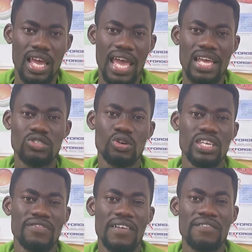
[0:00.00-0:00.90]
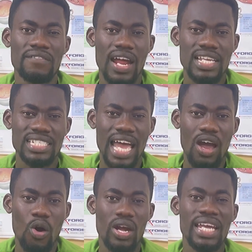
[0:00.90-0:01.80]
And so if a fracture
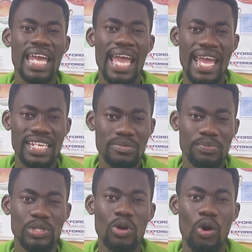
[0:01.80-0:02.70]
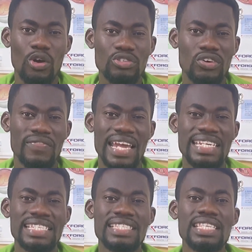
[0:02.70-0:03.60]
occurred because of a
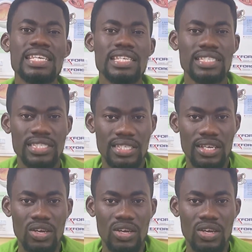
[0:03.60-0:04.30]
disease,